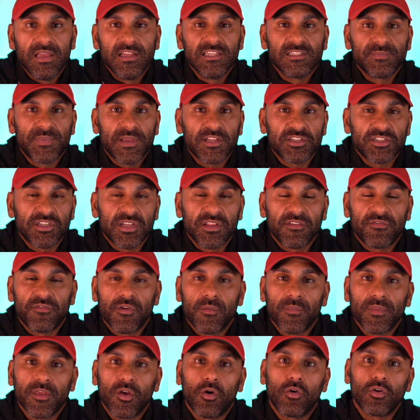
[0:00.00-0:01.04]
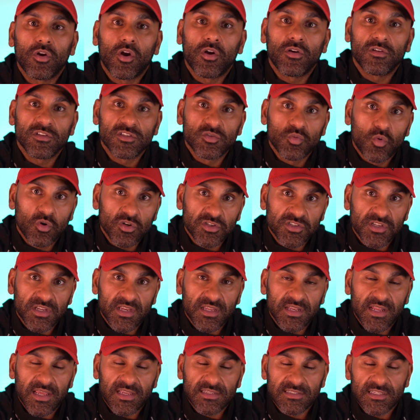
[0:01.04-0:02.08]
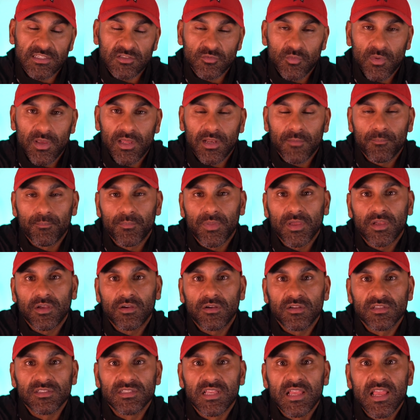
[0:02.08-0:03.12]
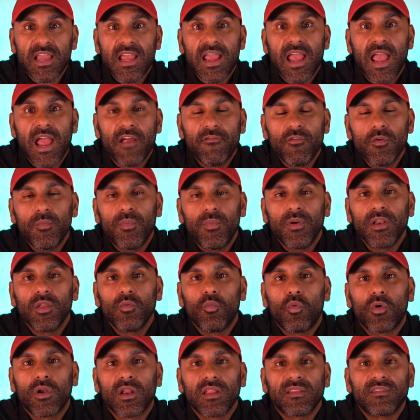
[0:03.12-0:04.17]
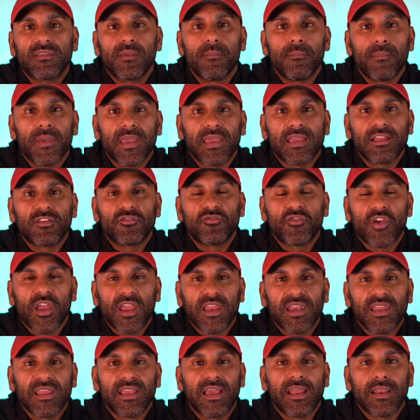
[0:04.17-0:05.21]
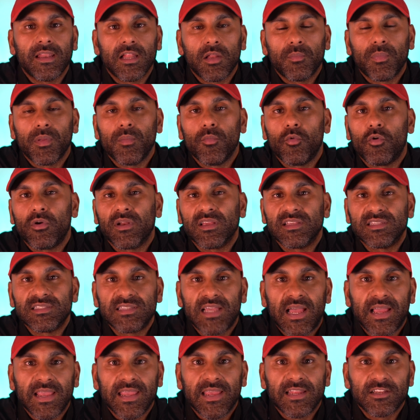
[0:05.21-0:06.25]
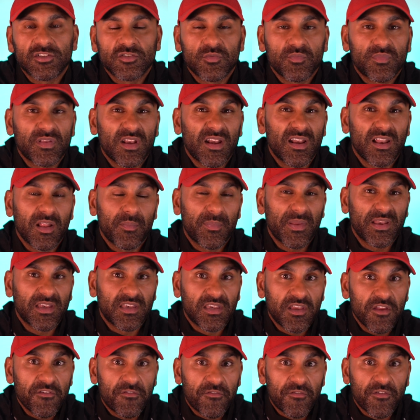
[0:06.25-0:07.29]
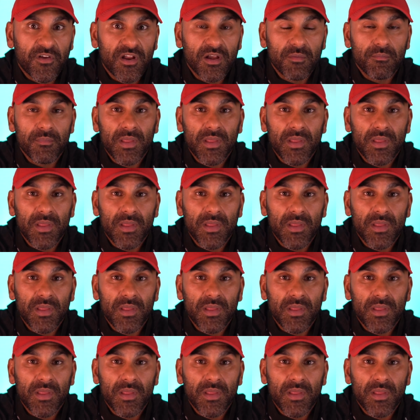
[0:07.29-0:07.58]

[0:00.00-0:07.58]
especially from the old Arnold Schwarzenegger days as well, because everybody wanted to make training a little bit more exciting, something a little bit different.